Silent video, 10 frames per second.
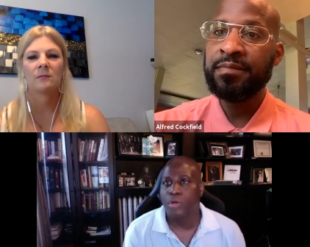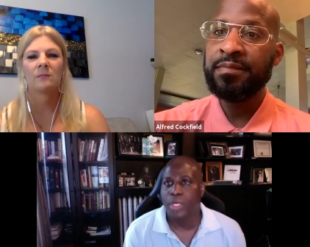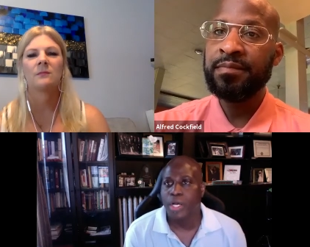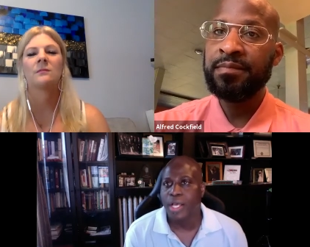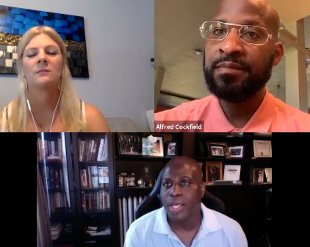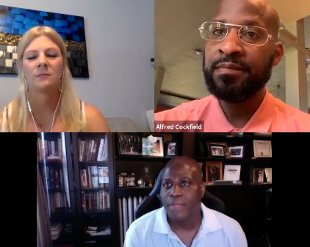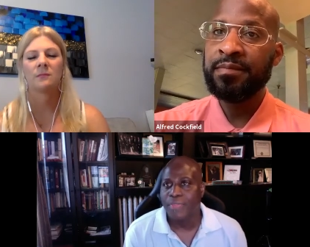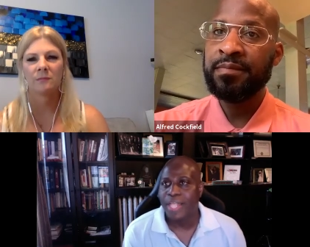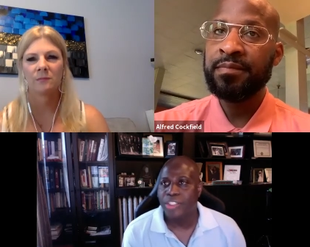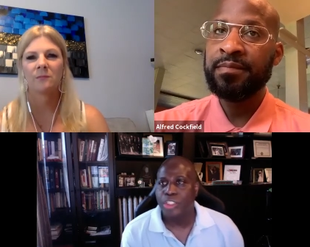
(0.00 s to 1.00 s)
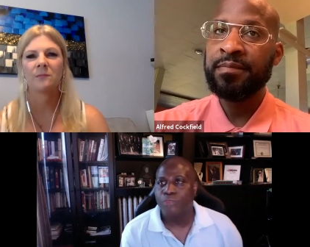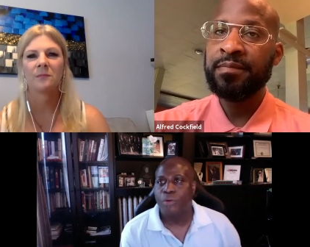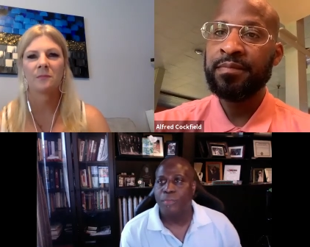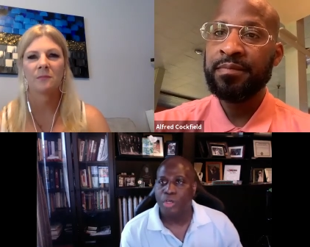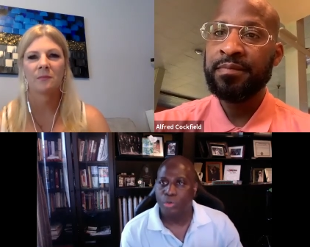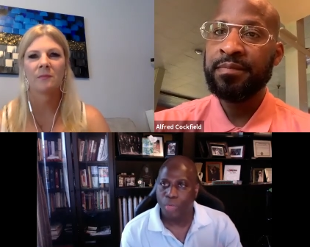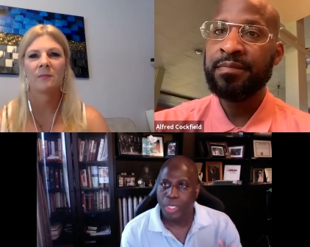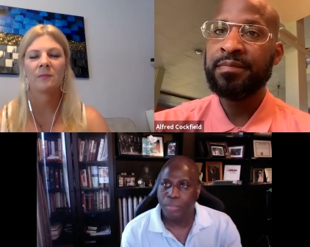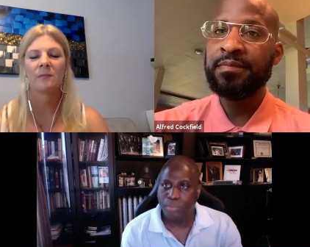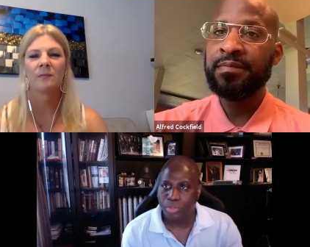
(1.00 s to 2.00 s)
Speaker 1: uh, not just from a
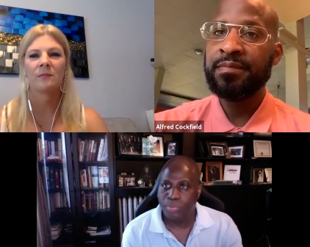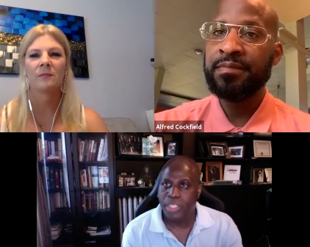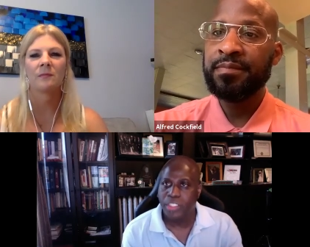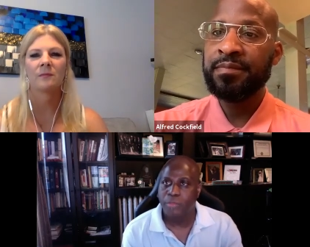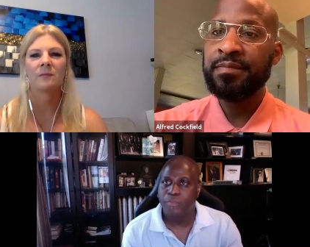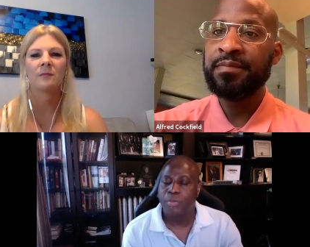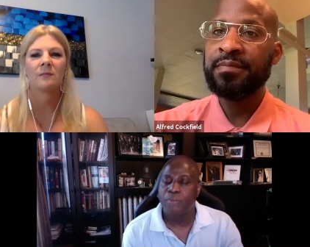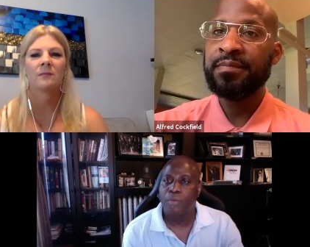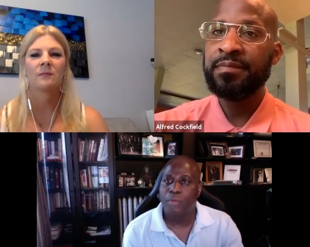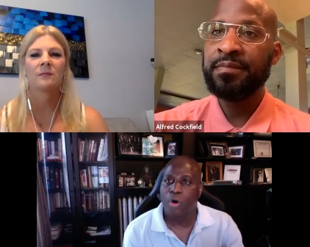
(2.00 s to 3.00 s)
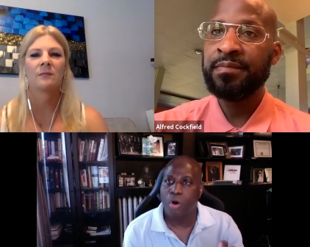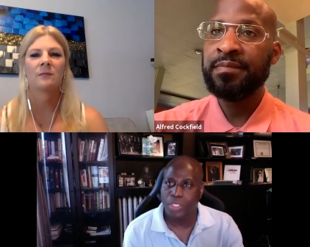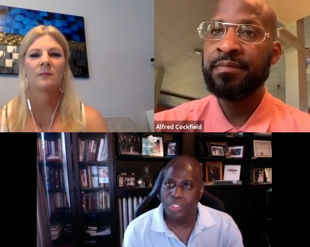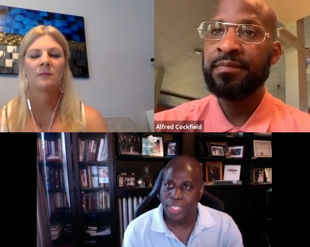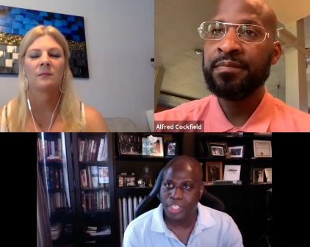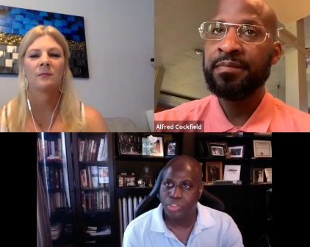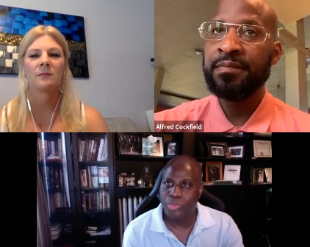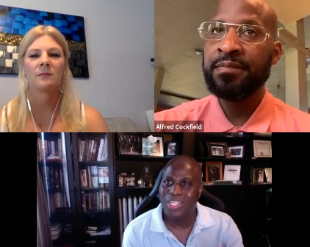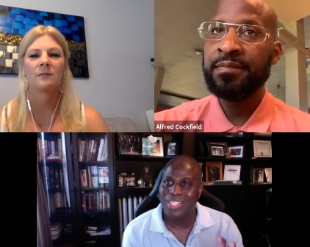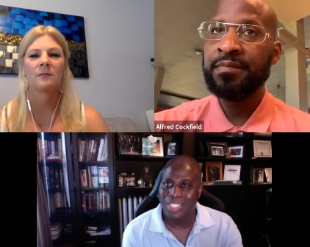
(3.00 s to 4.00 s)
curriculum perspective, but from an organizational
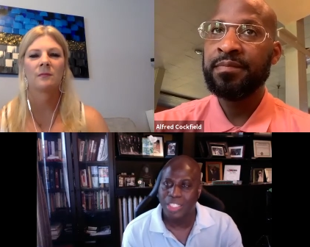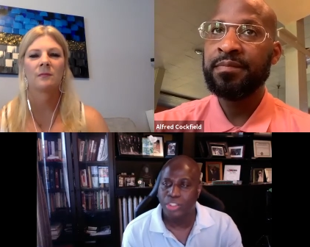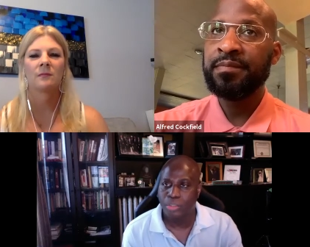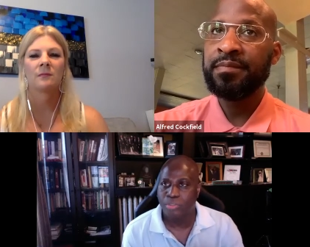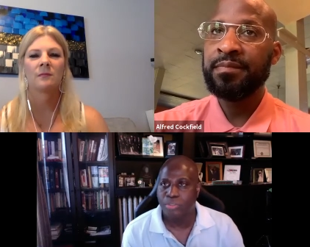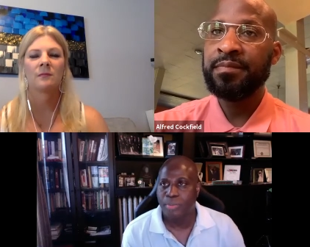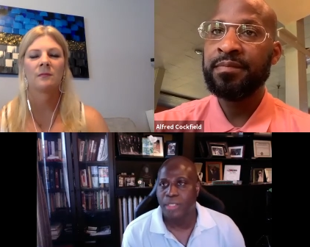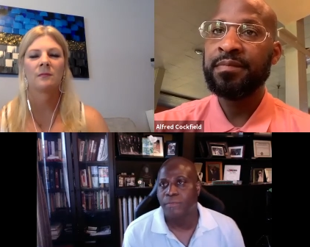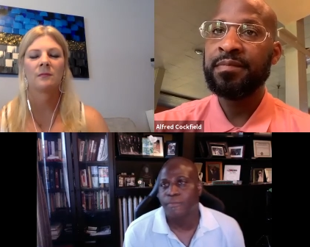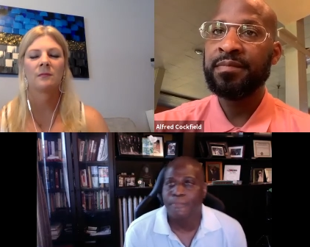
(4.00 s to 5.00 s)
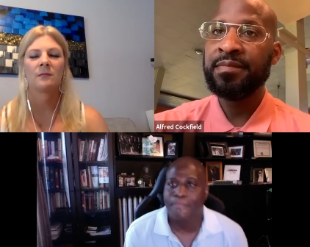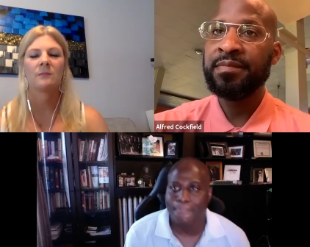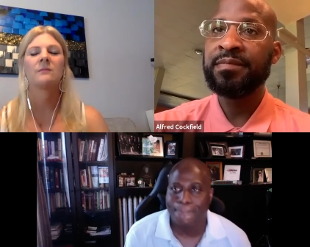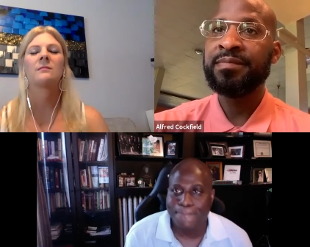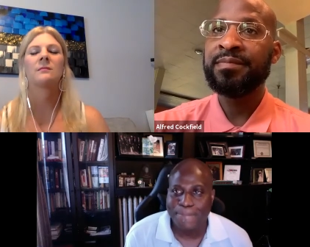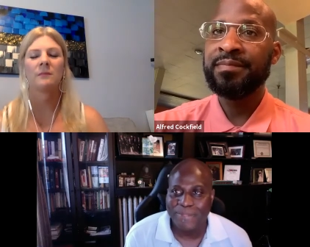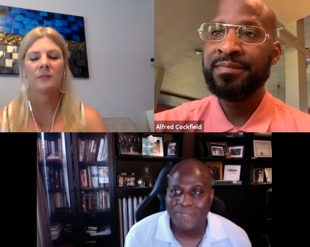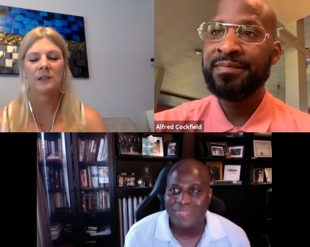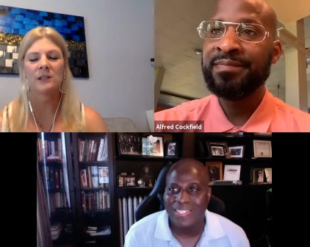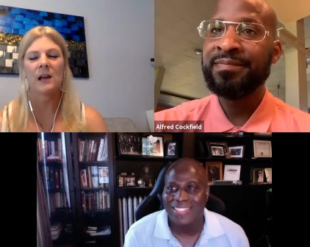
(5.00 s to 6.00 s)
and a leadership perspective.
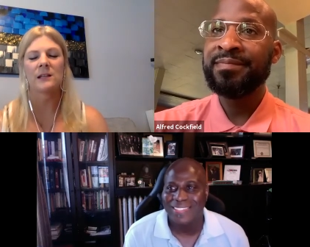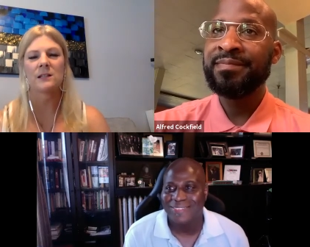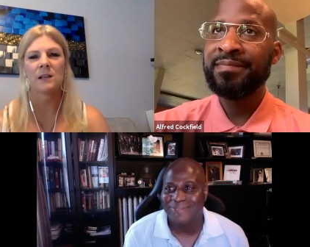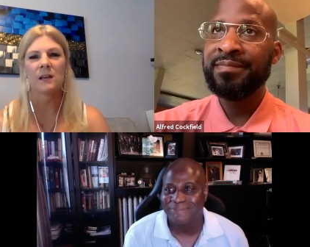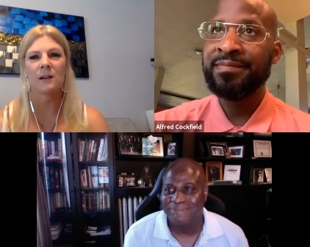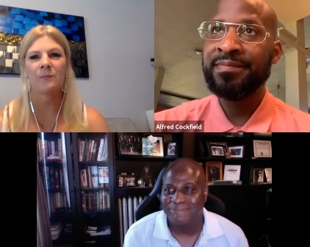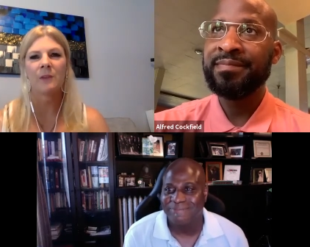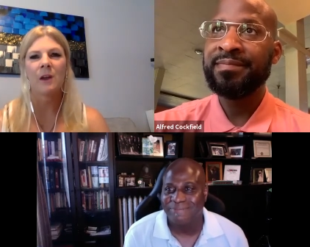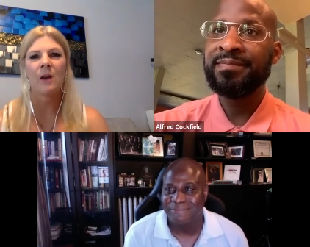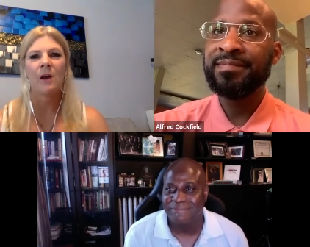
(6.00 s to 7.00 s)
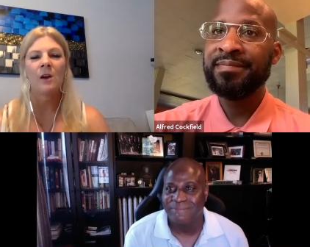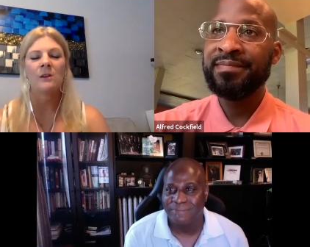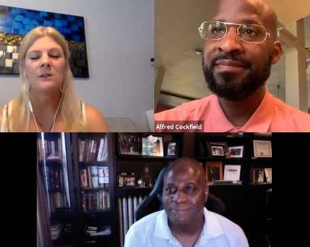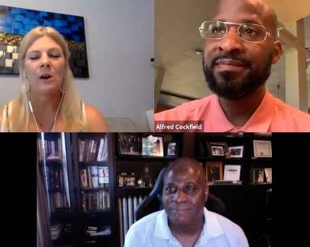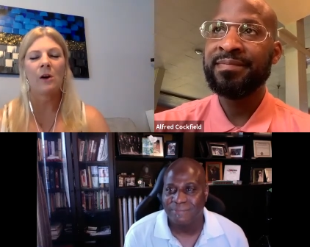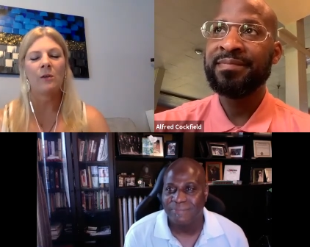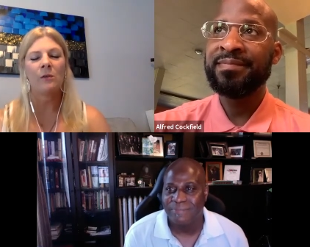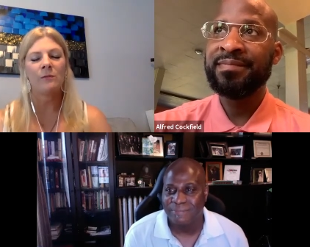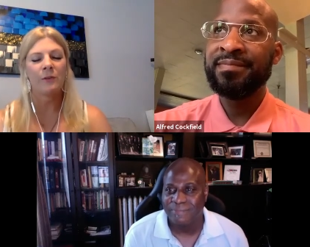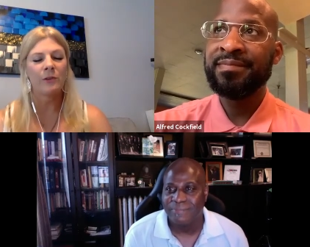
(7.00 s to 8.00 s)
Speaker 2: Fantastic.
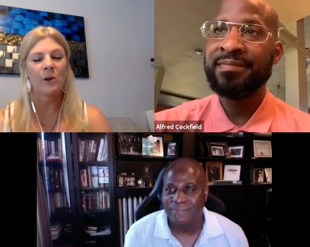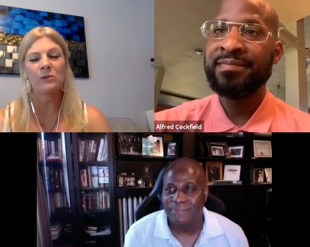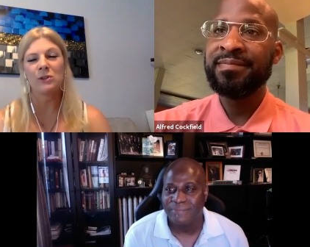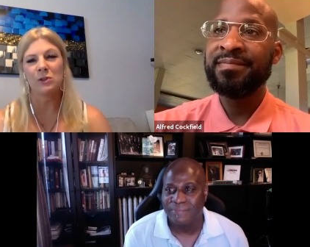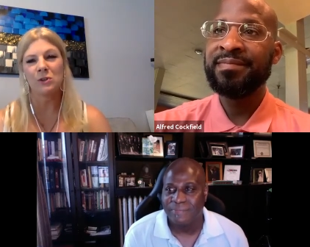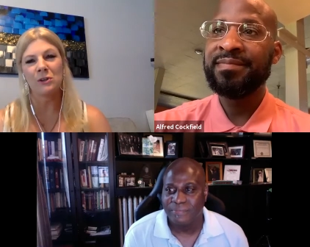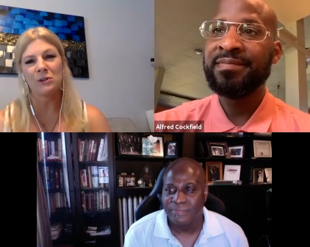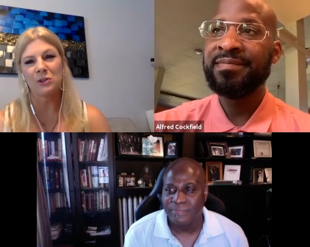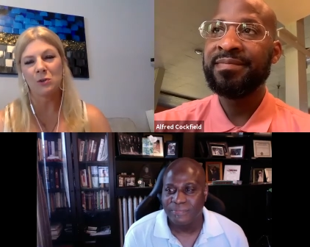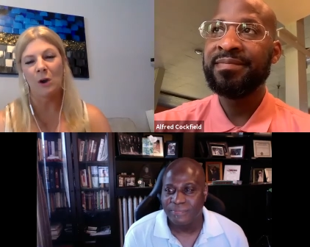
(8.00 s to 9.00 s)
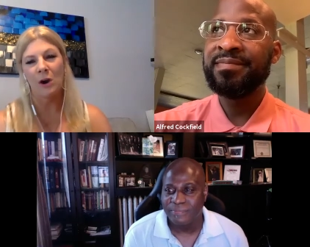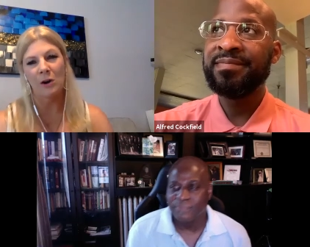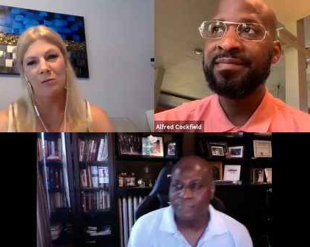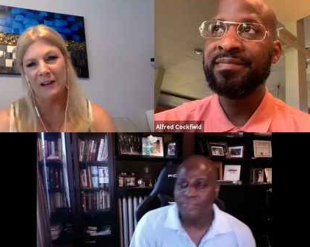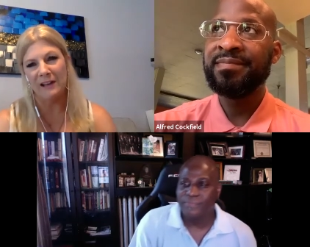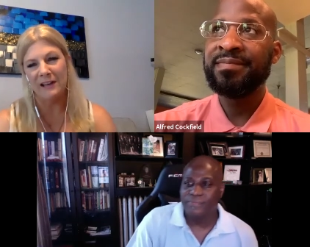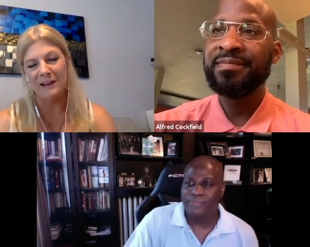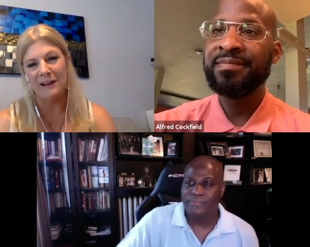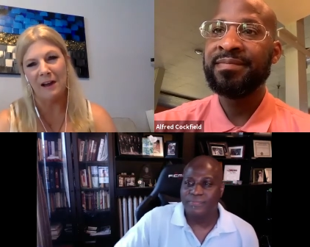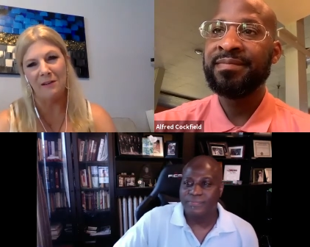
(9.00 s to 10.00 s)
So, for those students who aren't lucky
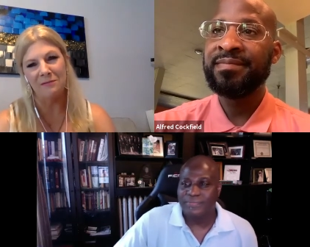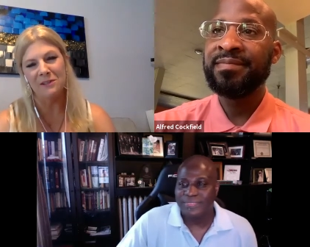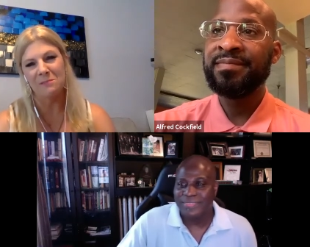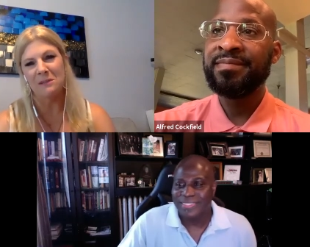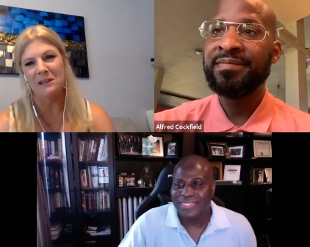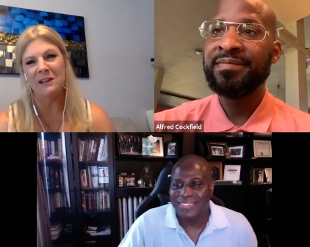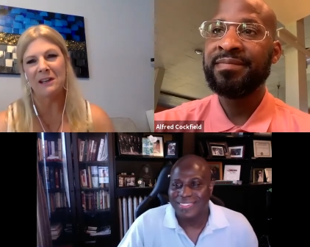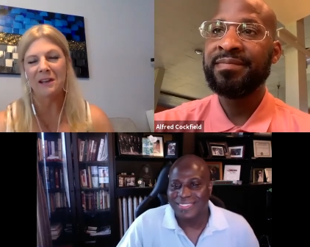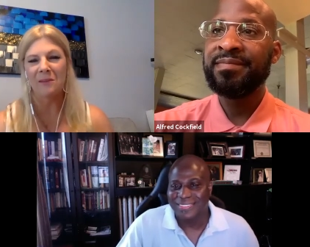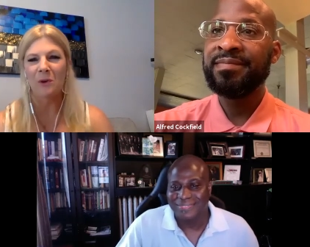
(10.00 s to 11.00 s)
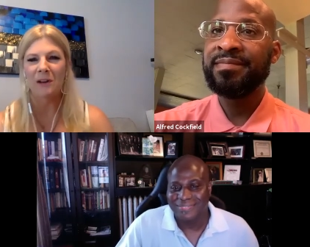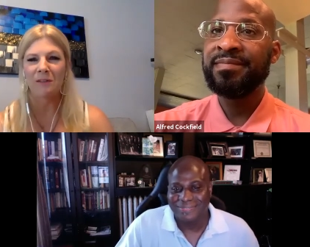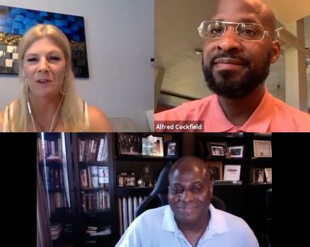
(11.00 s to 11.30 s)
enough to be in one of the